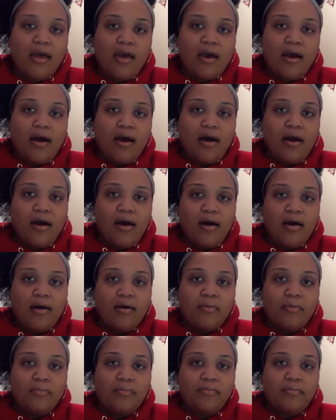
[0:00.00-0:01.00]

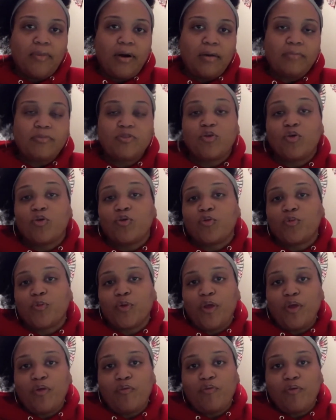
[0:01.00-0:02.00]
I'm just going to
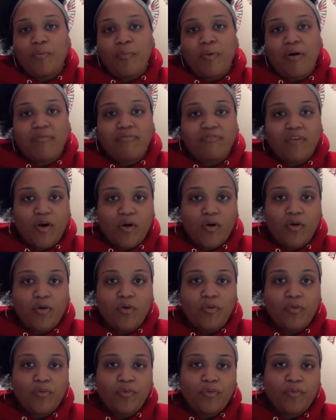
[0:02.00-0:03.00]
read from my
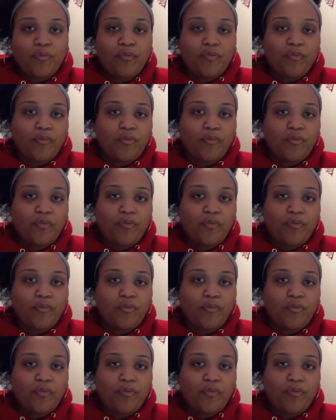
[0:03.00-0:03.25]
phone.